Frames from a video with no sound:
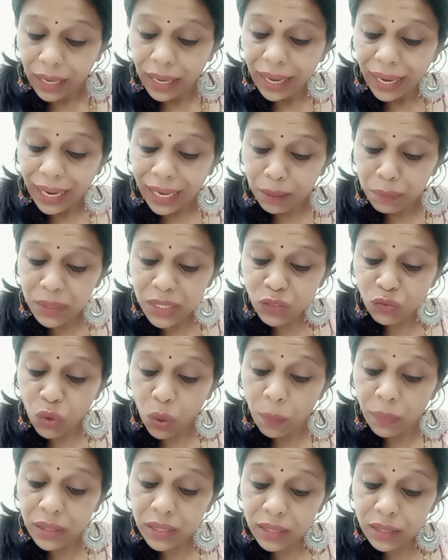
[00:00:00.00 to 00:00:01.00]
Ailments from
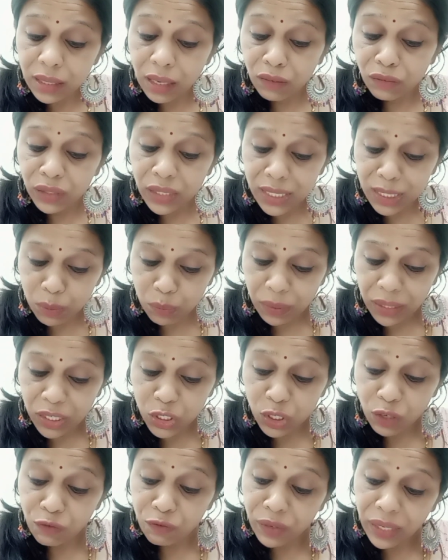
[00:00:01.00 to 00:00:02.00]
reserved
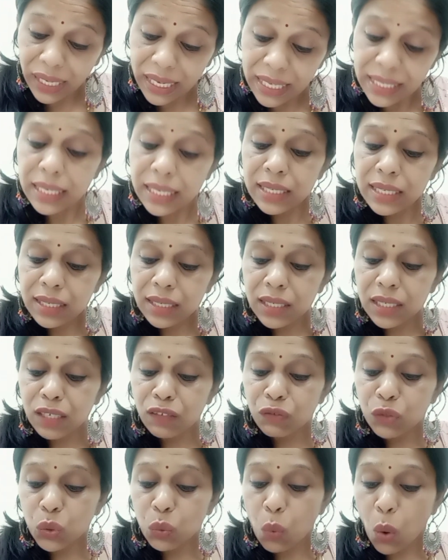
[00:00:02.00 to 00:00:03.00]
displeasure, very sensitive
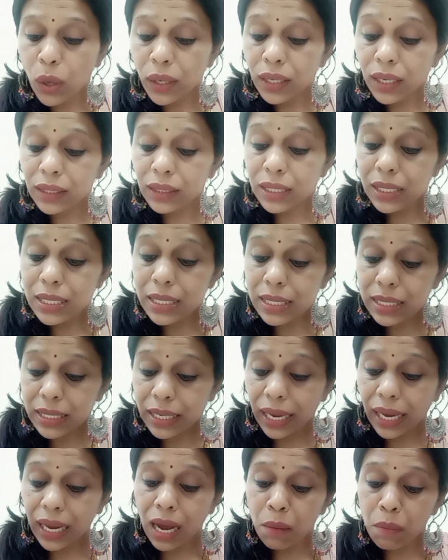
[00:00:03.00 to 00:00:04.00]
to what others
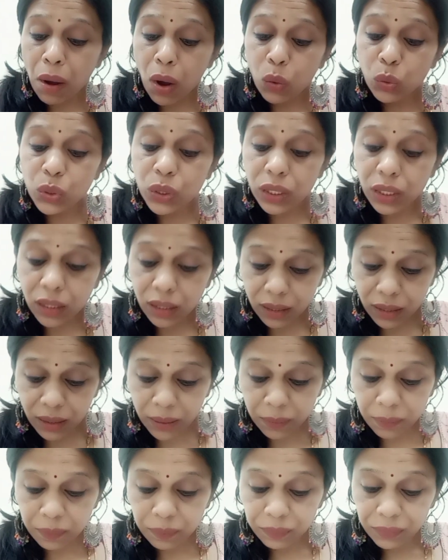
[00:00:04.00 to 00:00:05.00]
say about
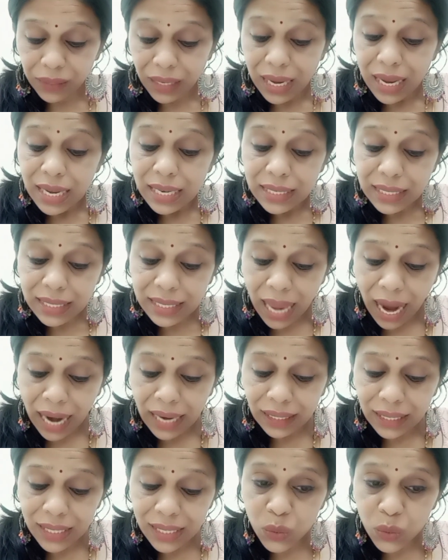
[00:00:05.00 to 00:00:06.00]
her.
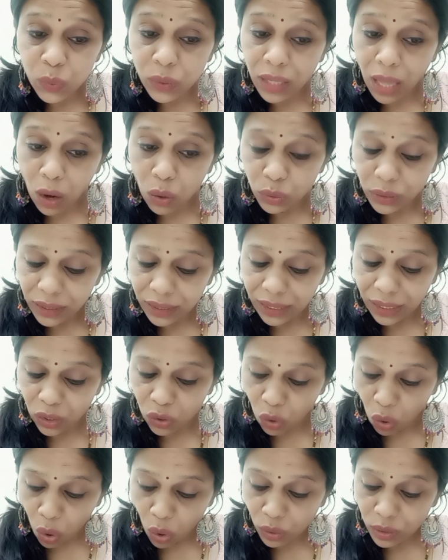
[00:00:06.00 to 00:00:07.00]
Sadness without any
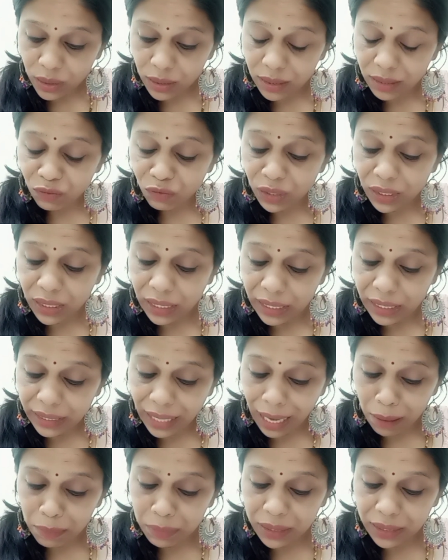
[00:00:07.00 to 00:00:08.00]
cause, with
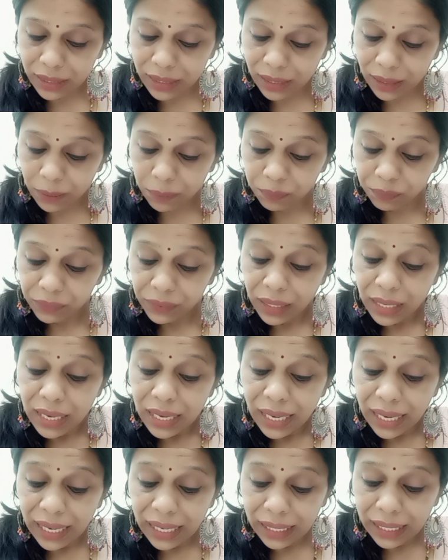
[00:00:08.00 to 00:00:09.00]
irritability.
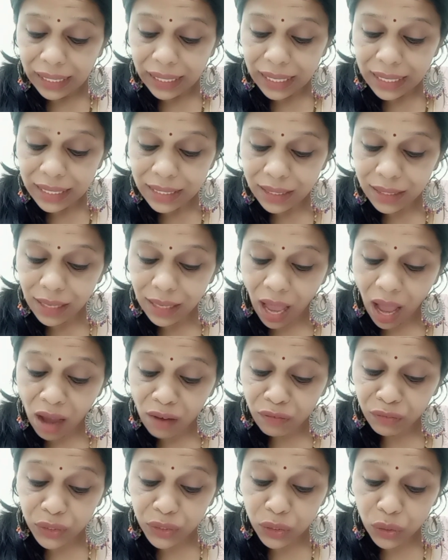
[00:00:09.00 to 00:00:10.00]
Illness
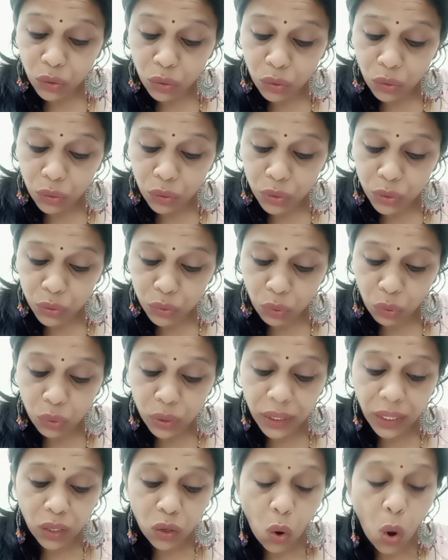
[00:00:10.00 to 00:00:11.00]
after
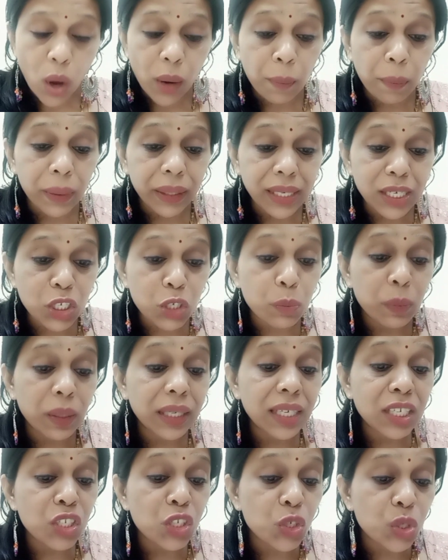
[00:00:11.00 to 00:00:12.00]
scolding or punishment
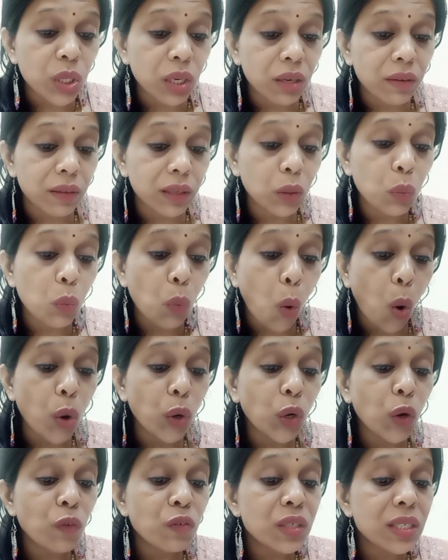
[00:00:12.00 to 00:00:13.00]
in children, want
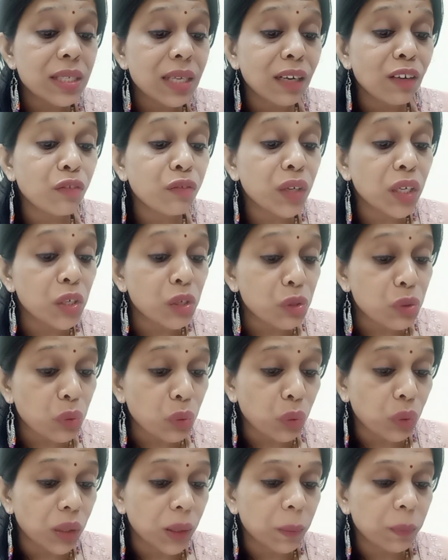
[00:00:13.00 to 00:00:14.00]
of
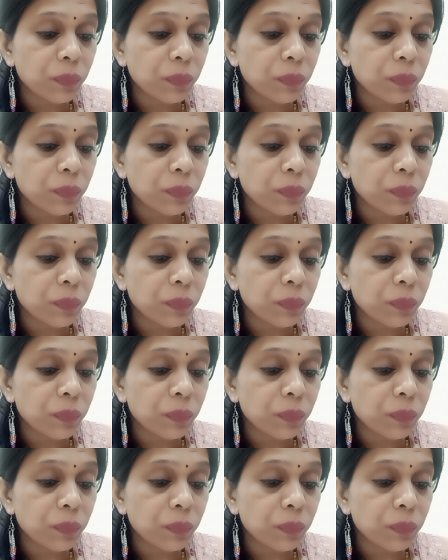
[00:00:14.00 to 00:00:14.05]
self-control,